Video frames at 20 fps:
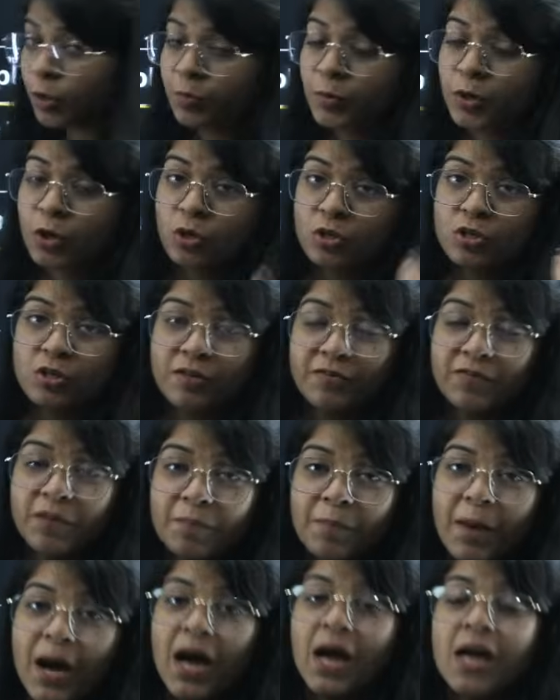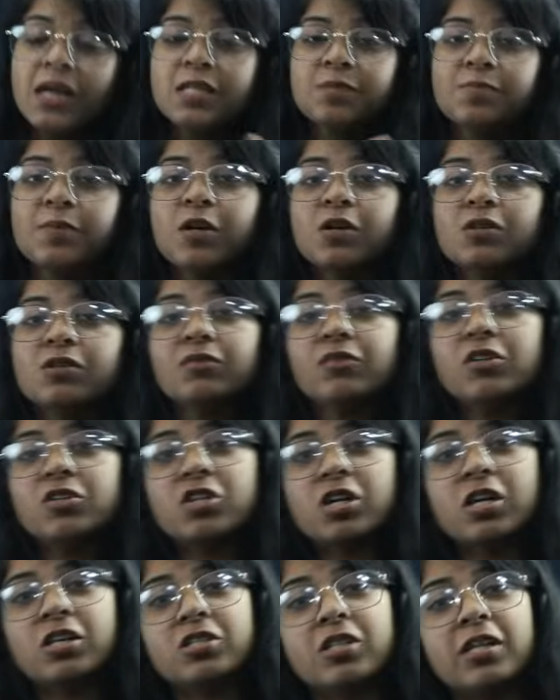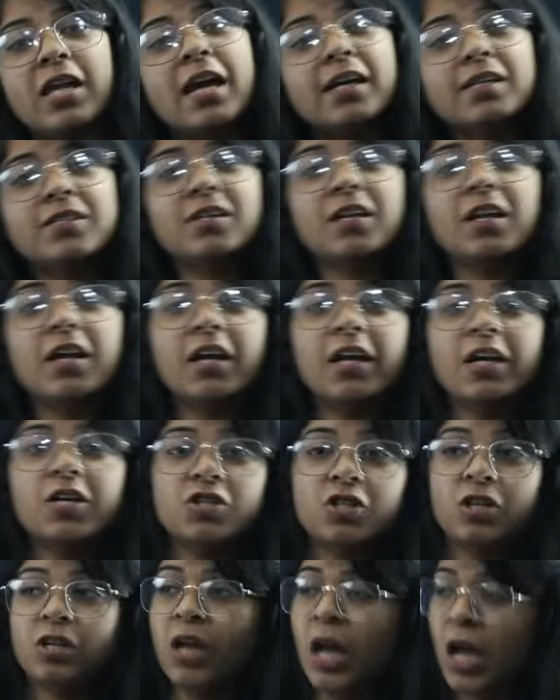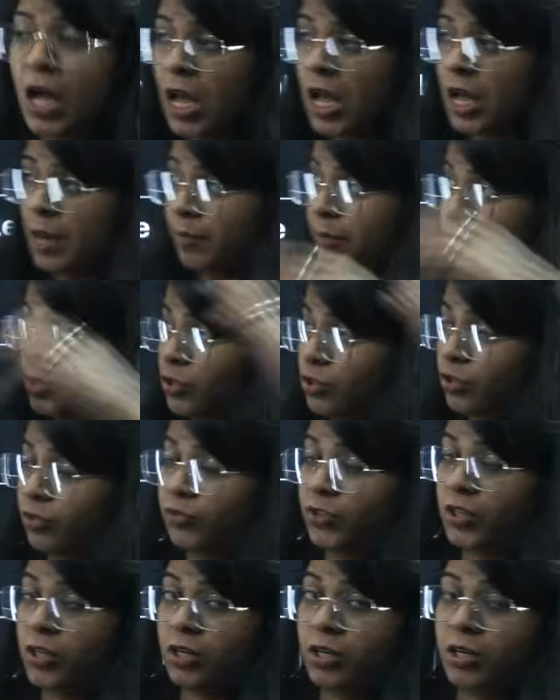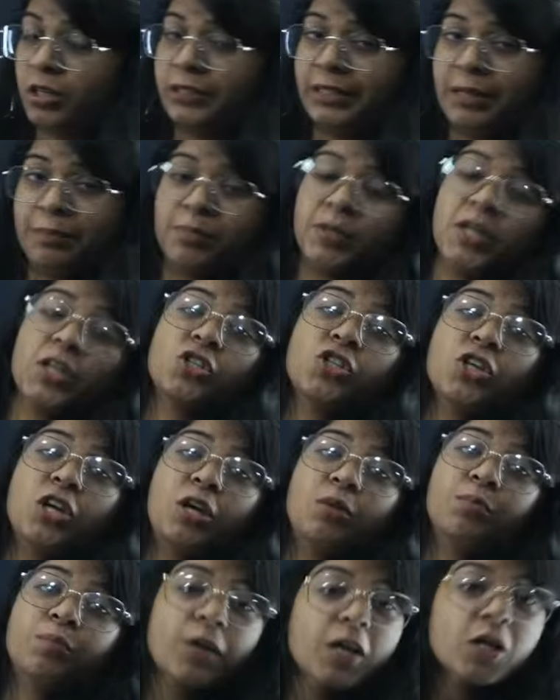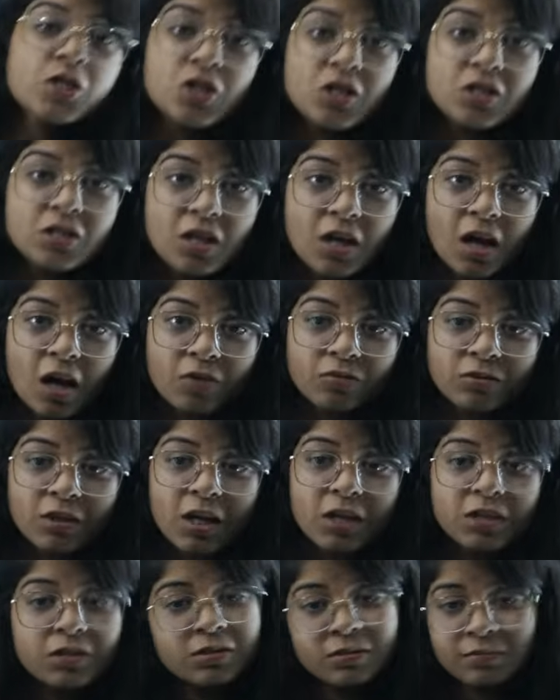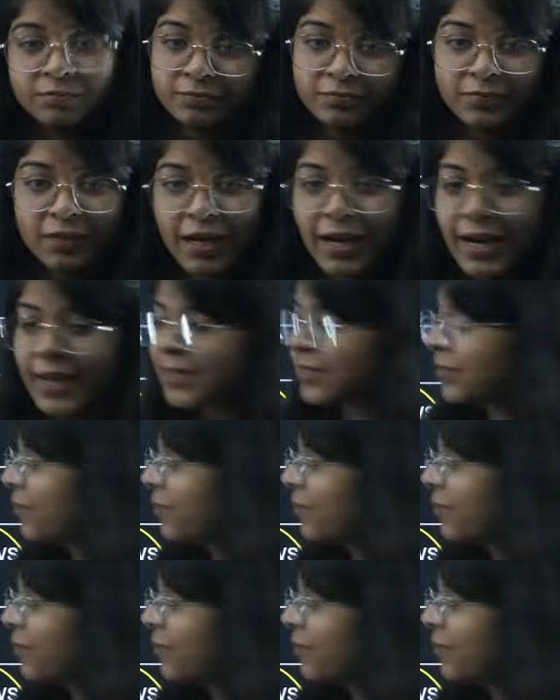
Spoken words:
because of the mass, because of the change in acceleration, because of the temperature and pressures around us, correct?